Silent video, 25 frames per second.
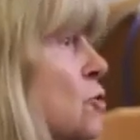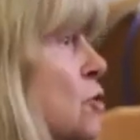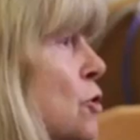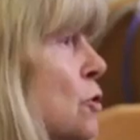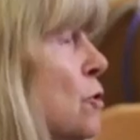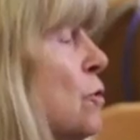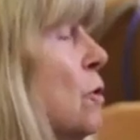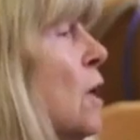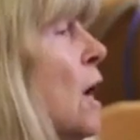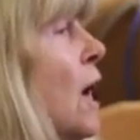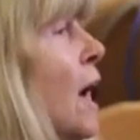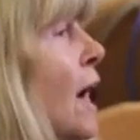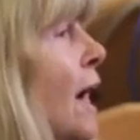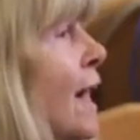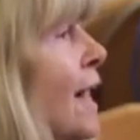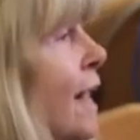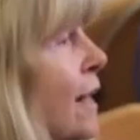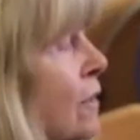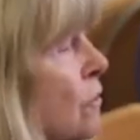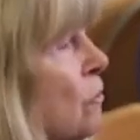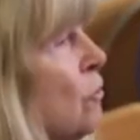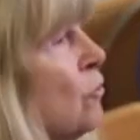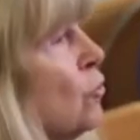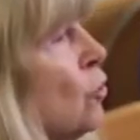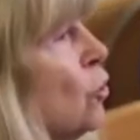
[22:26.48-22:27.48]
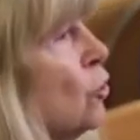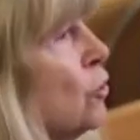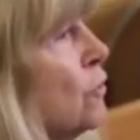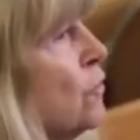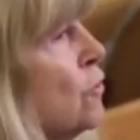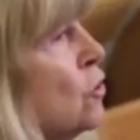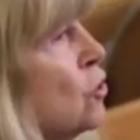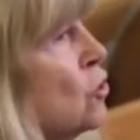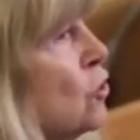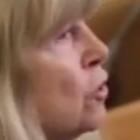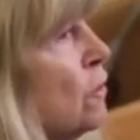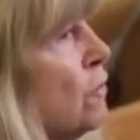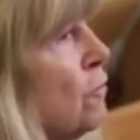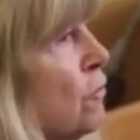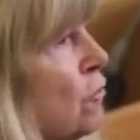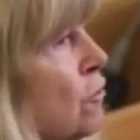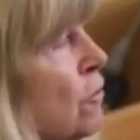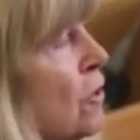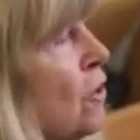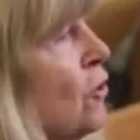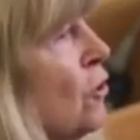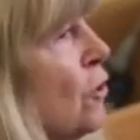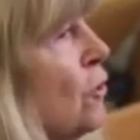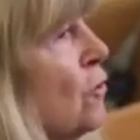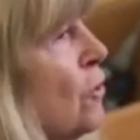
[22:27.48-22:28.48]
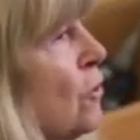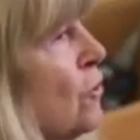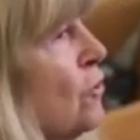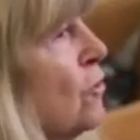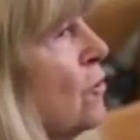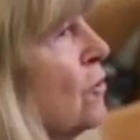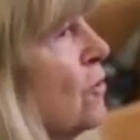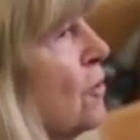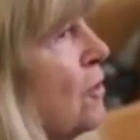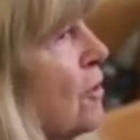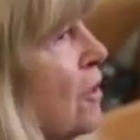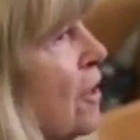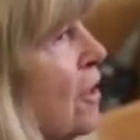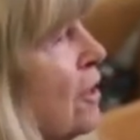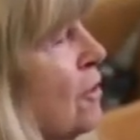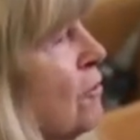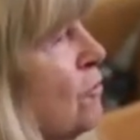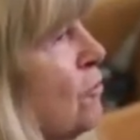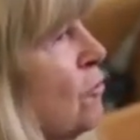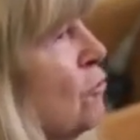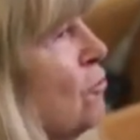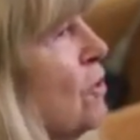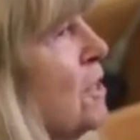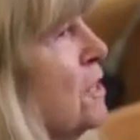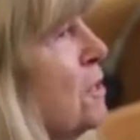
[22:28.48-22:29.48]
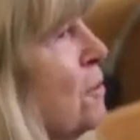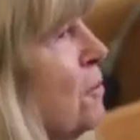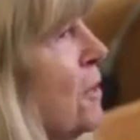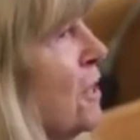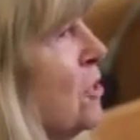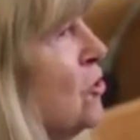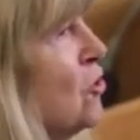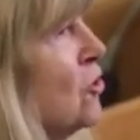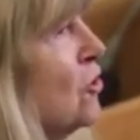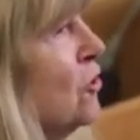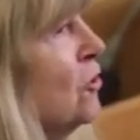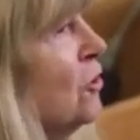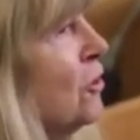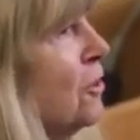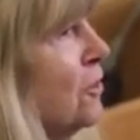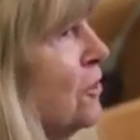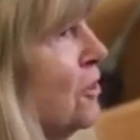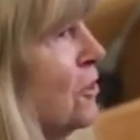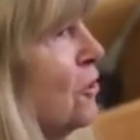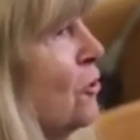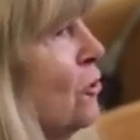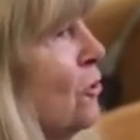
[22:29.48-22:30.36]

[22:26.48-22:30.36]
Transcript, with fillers: too. I hadn't thought of the sort of, you know, kind of three-dimensional, you